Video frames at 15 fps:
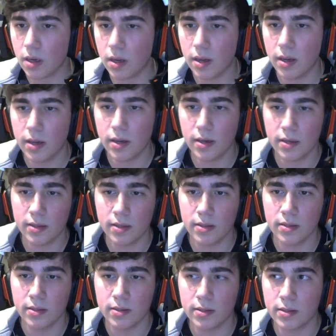
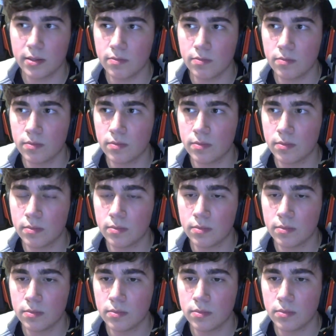And
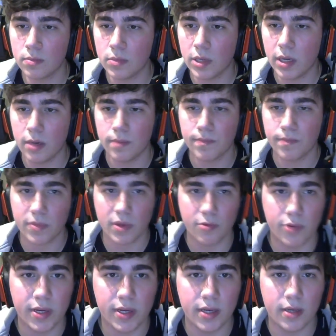yeah,
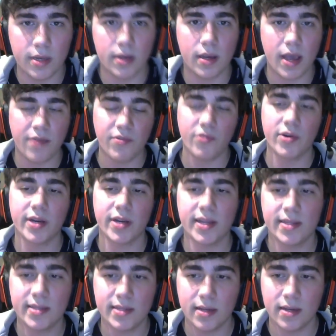we everyone
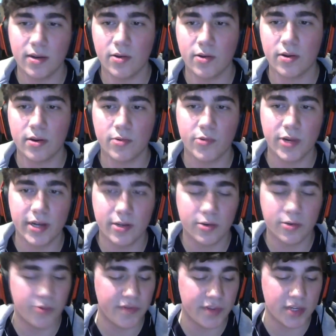gets along really
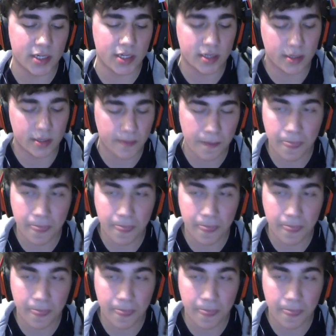good with each other.